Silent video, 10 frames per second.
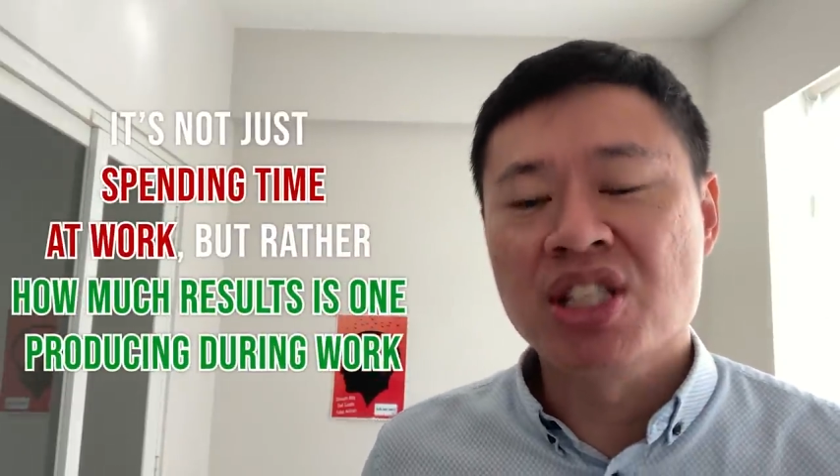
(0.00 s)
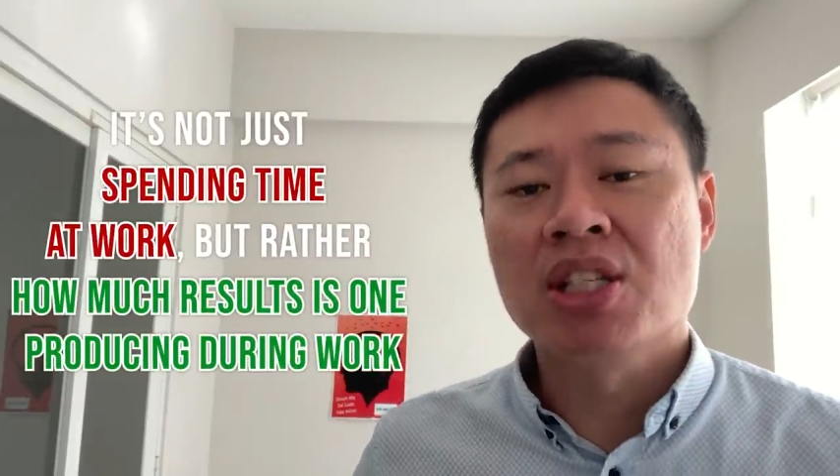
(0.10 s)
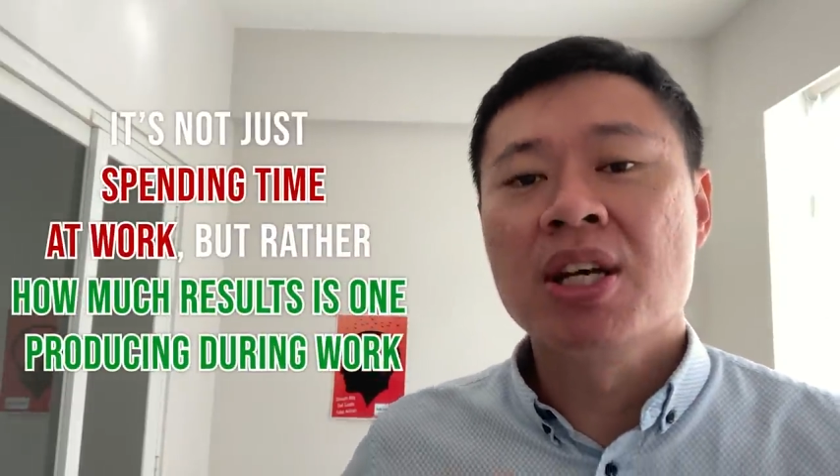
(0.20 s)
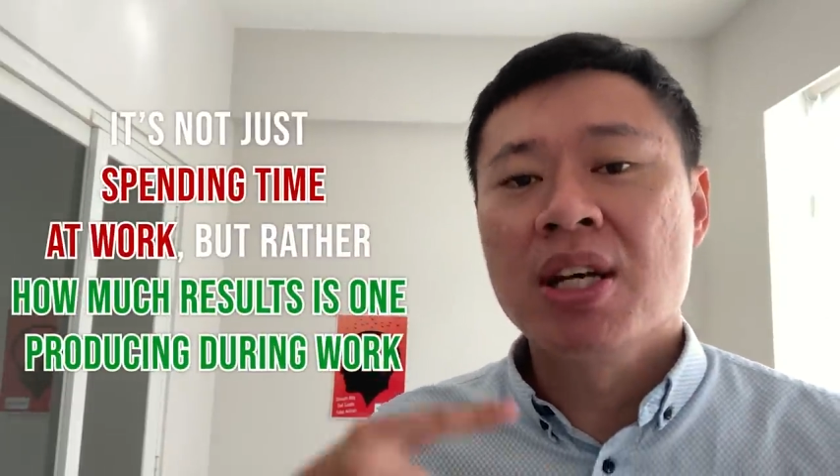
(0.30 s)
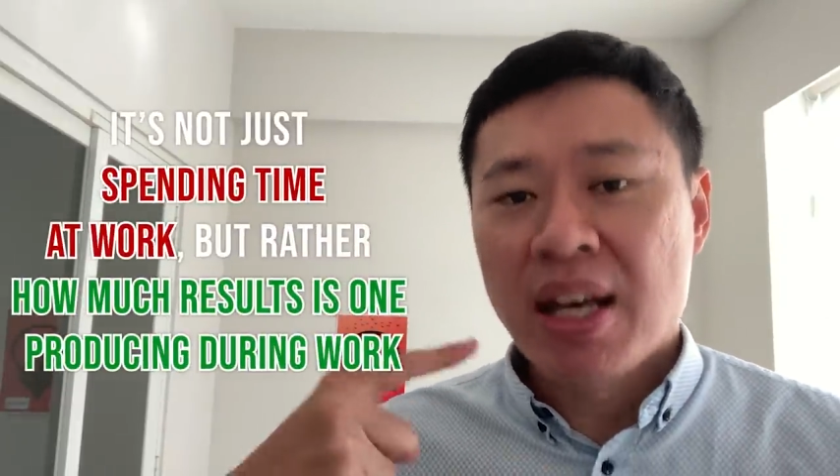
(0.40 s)

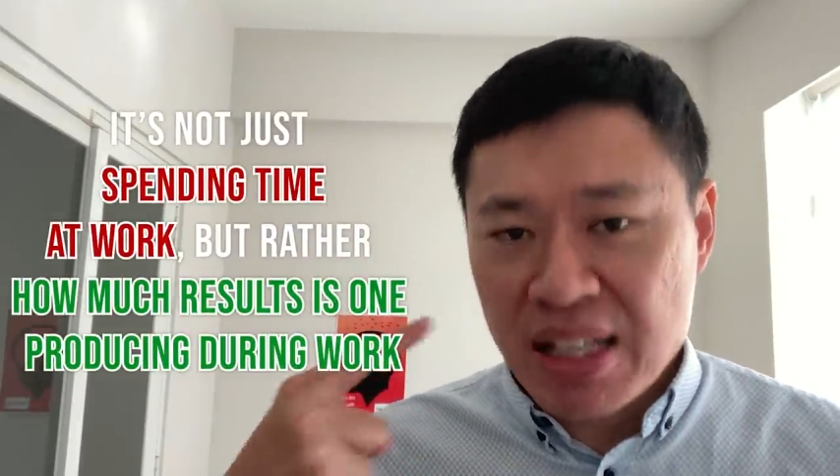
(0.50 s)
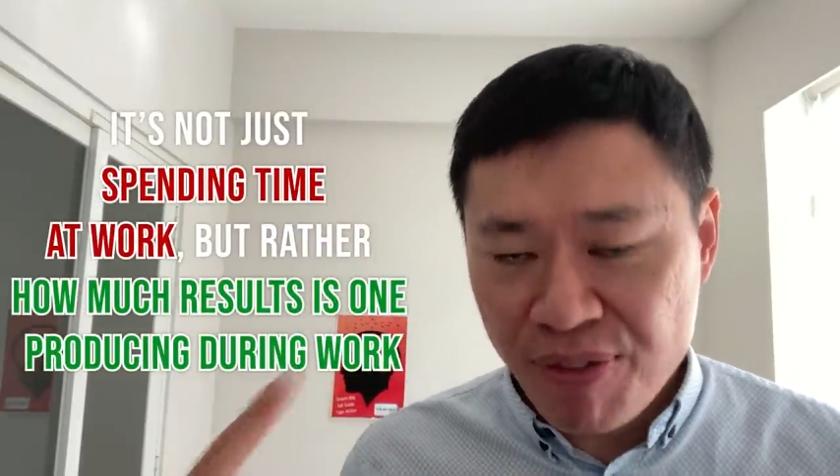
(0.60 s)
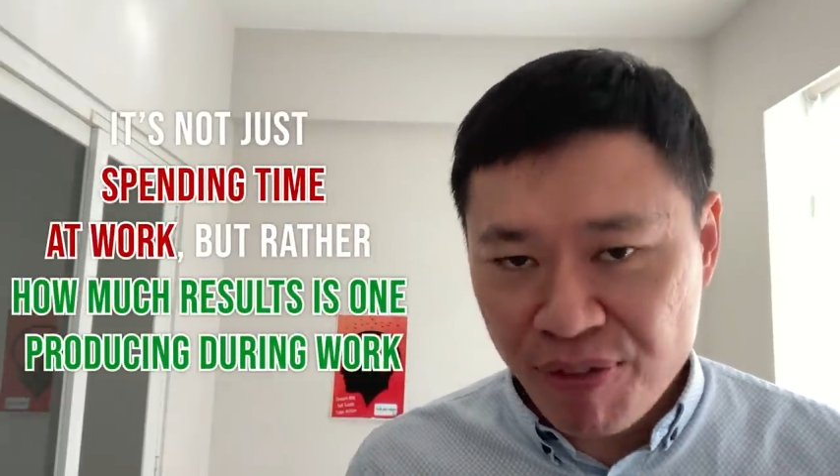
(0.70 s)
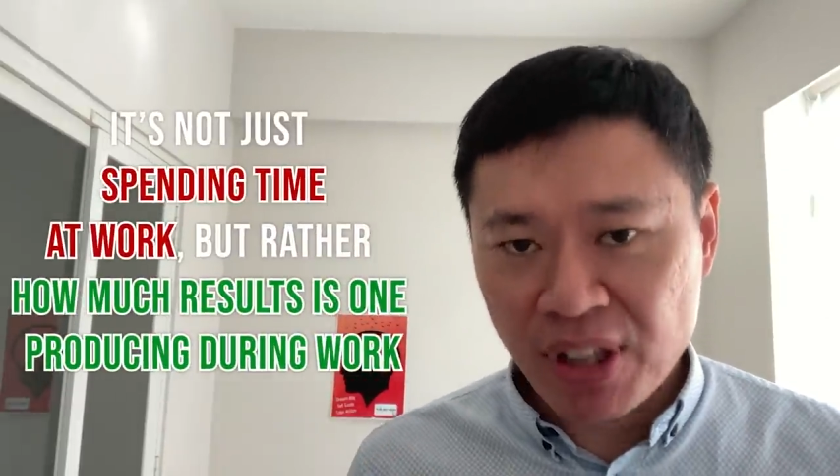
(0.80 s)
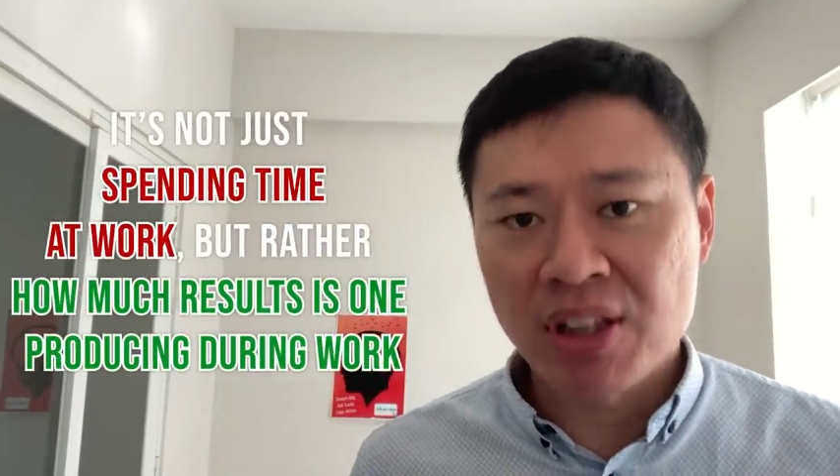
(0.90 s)
it's
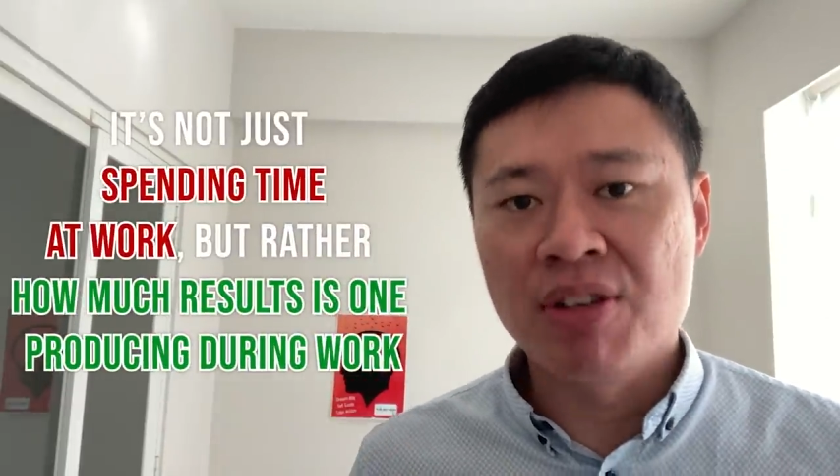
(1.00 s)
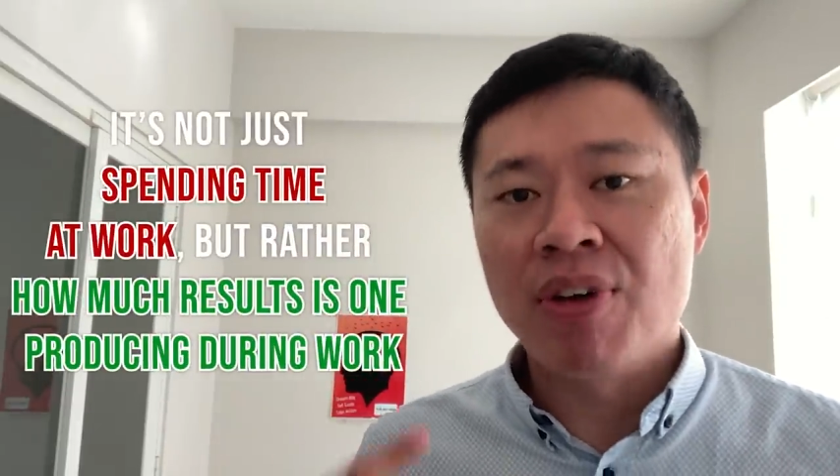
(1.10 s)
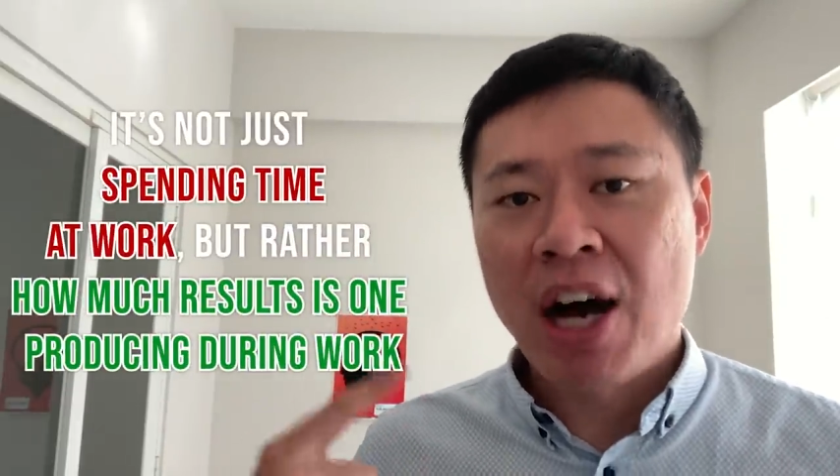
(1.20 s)
effective